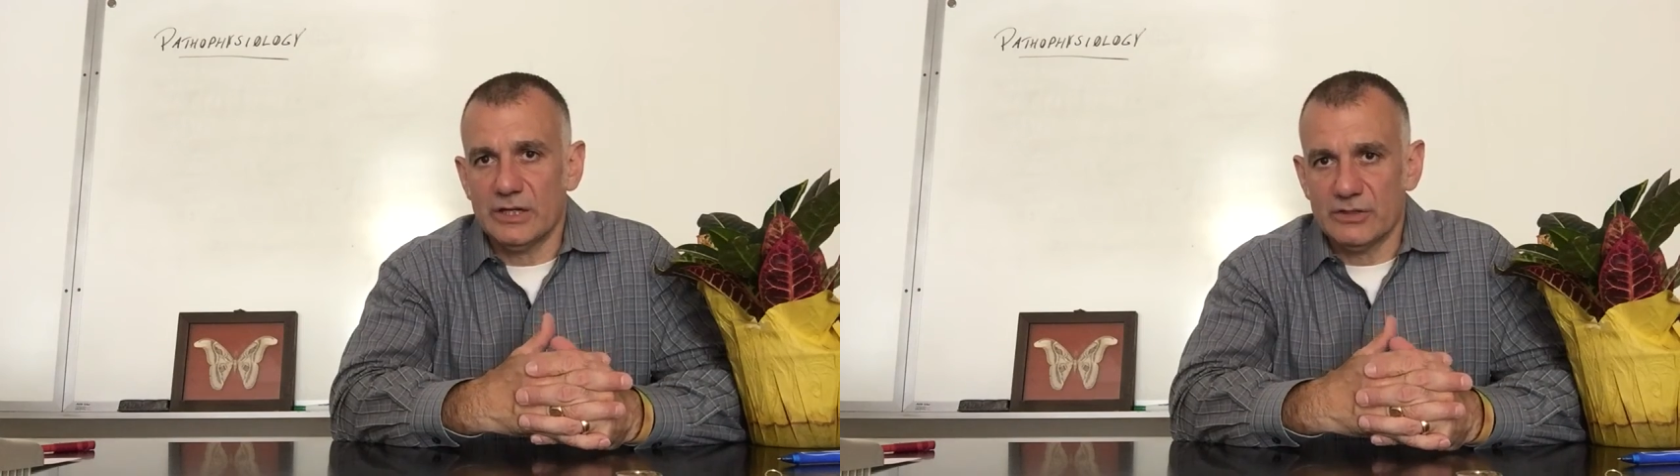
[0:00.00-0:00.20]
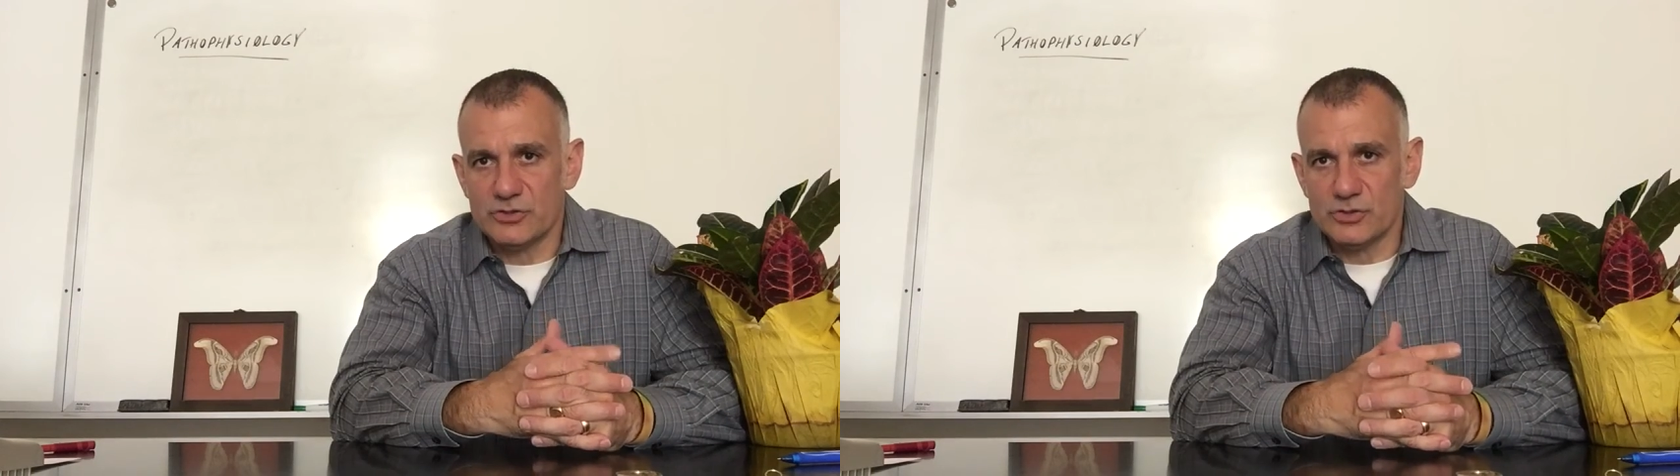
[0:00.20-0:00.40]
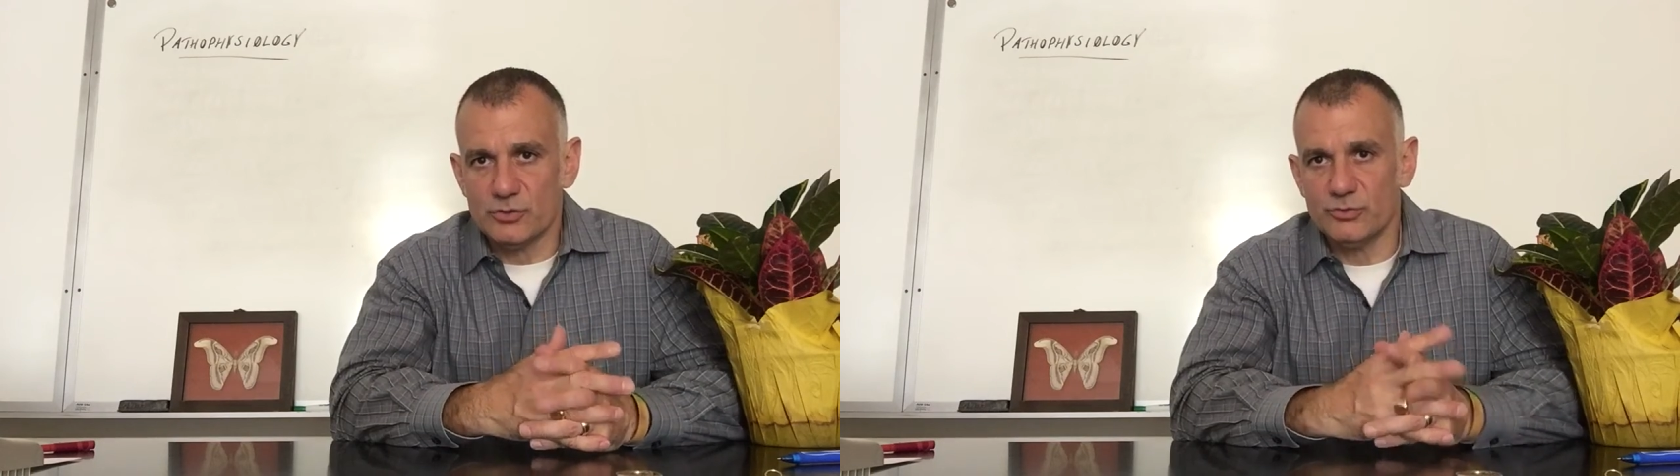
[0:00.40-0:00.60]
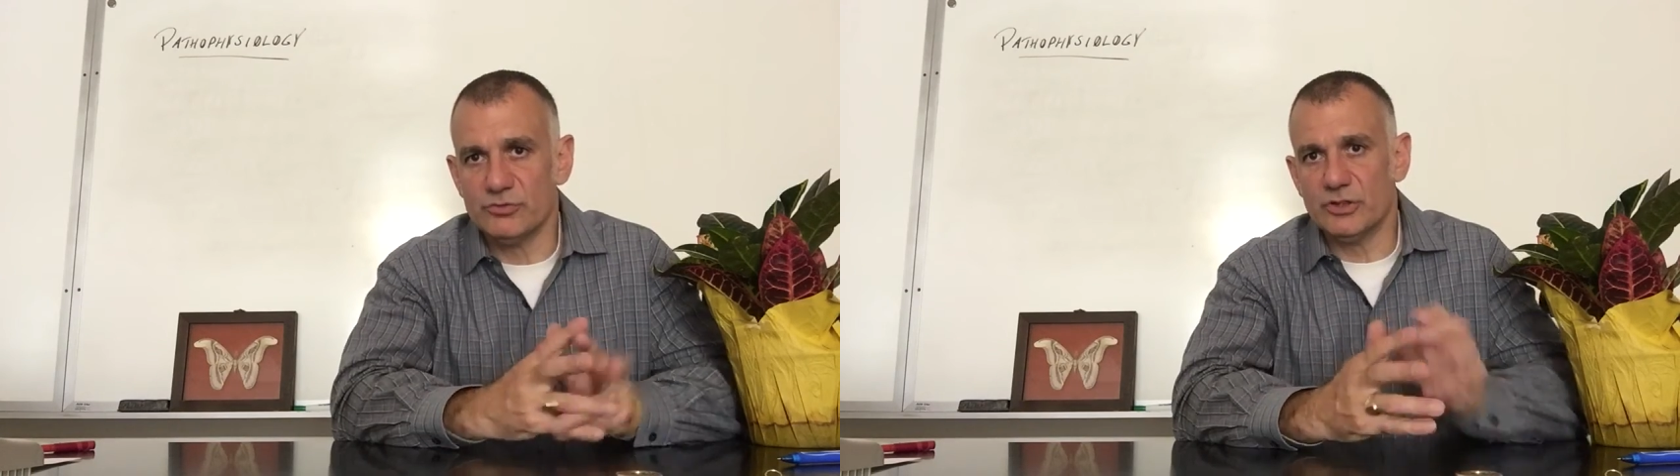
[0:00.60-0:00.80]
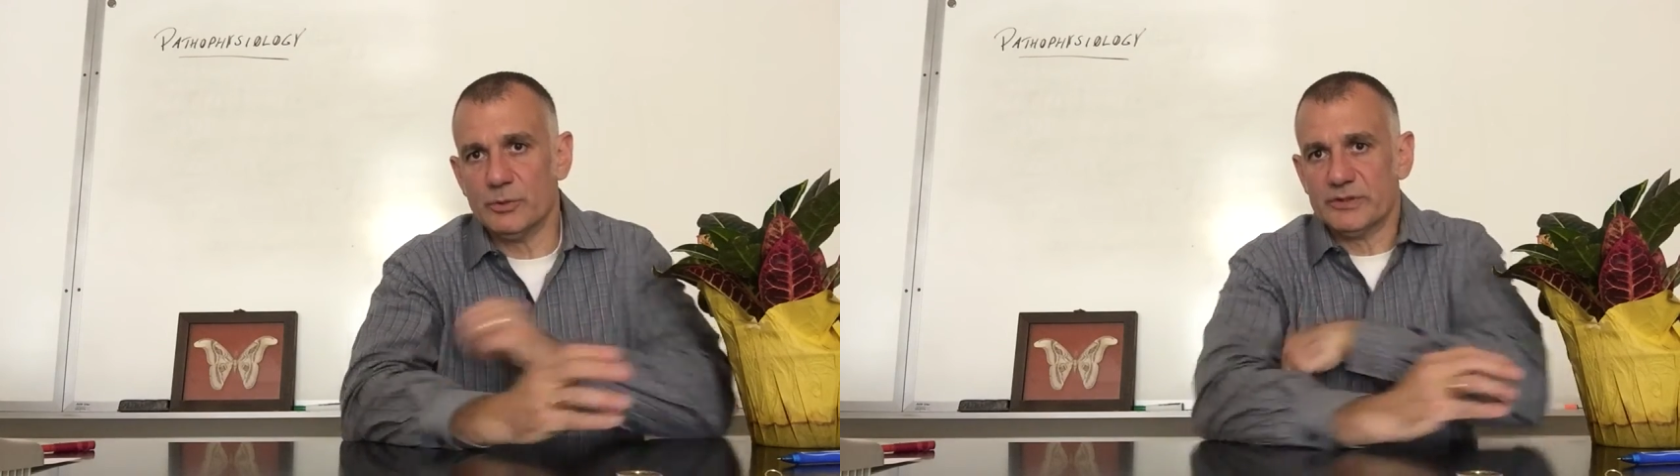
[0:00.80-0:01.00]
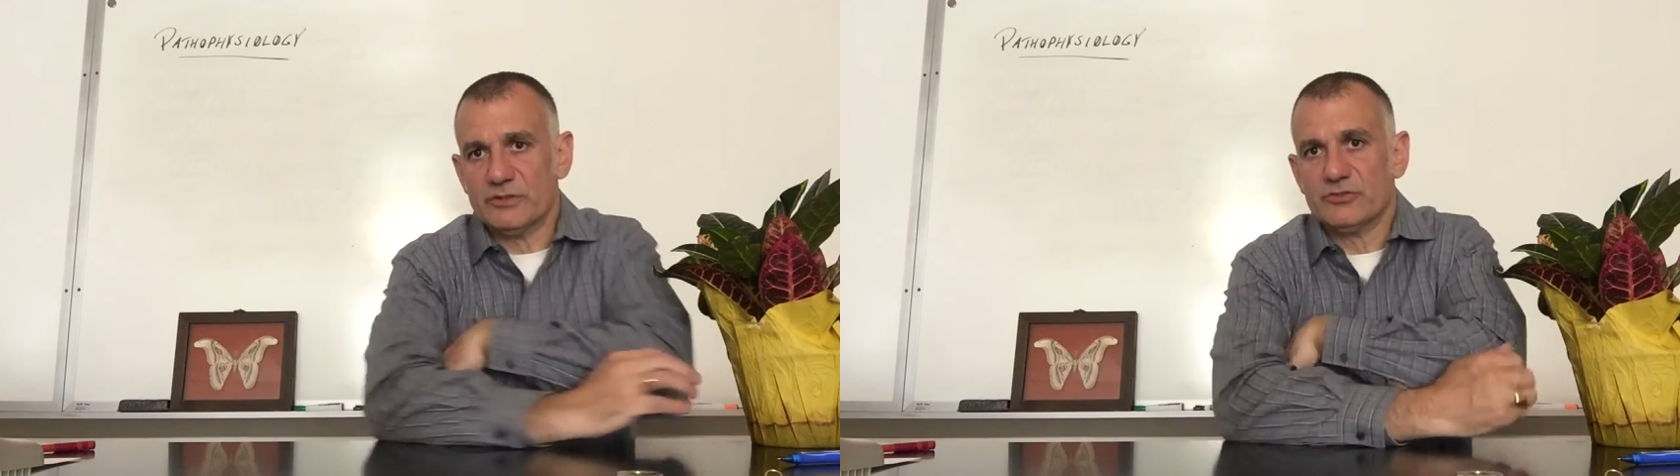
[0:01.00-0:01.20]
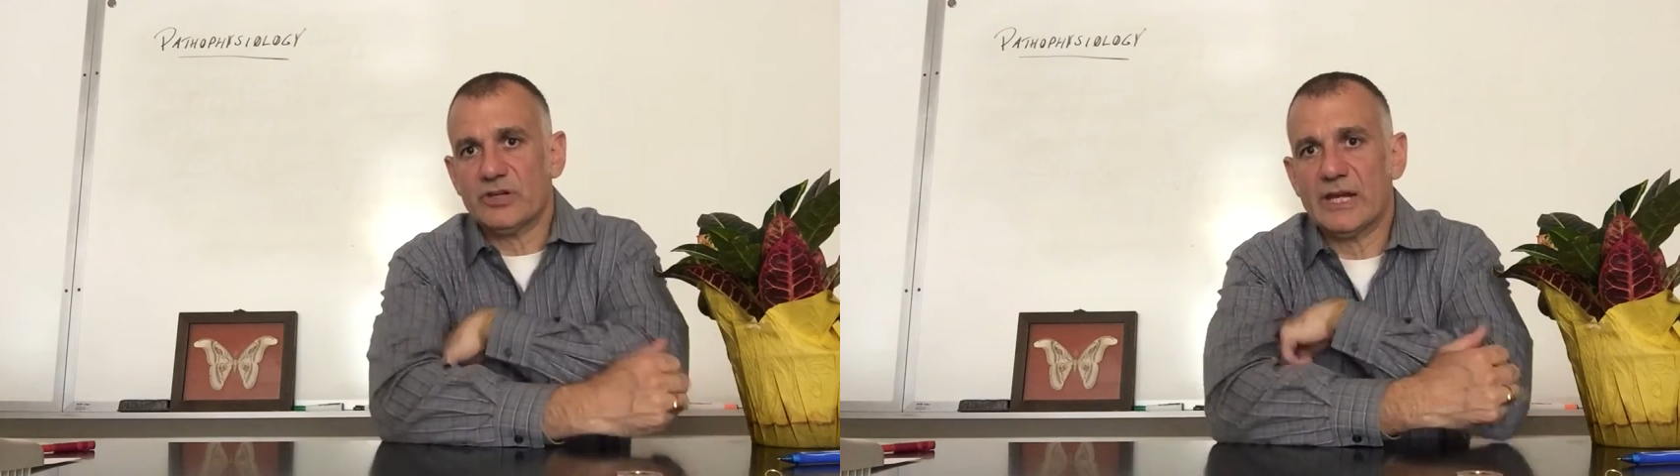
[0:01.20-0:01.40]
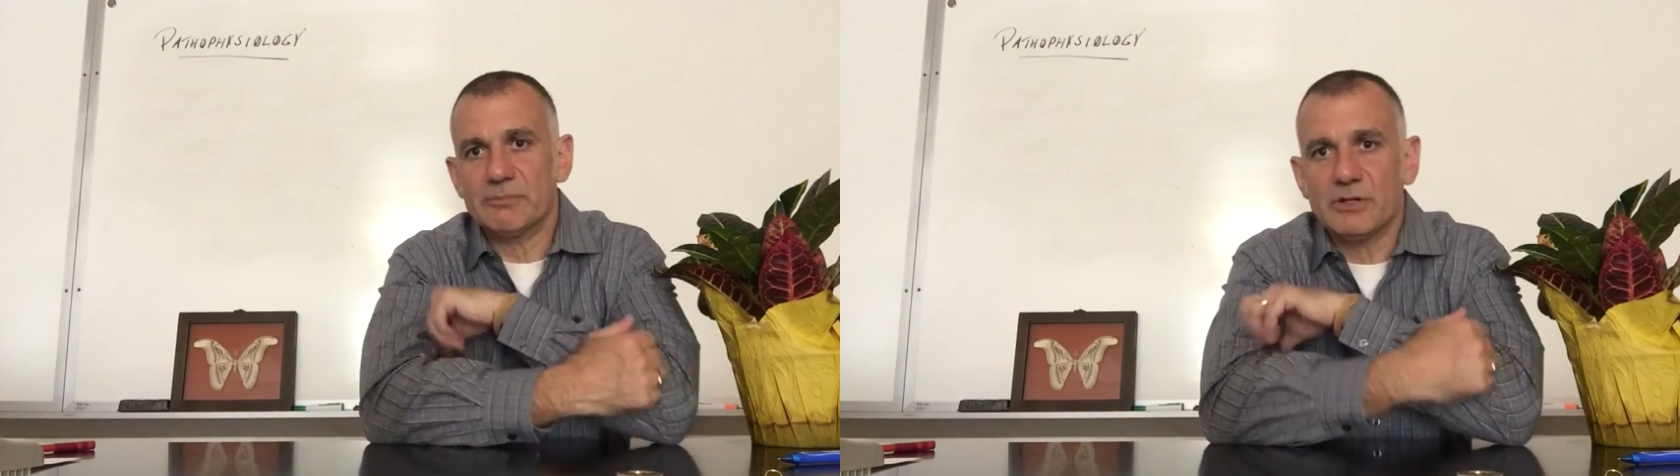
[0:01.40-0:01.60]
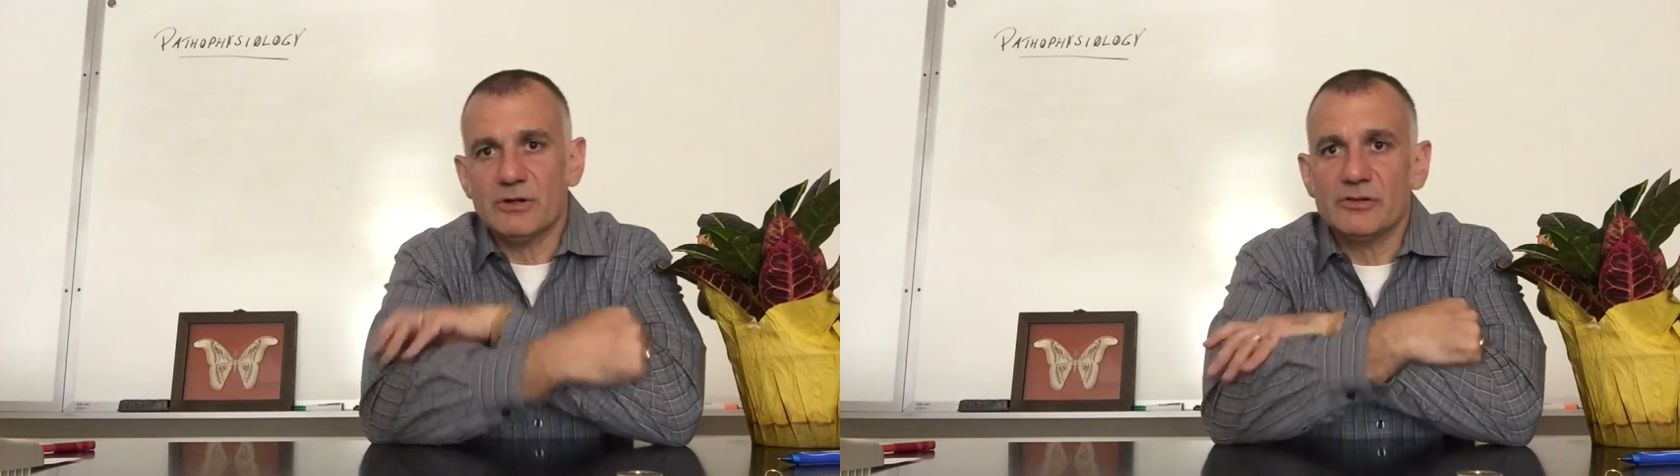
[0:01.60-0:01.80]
as you deal with this chapter,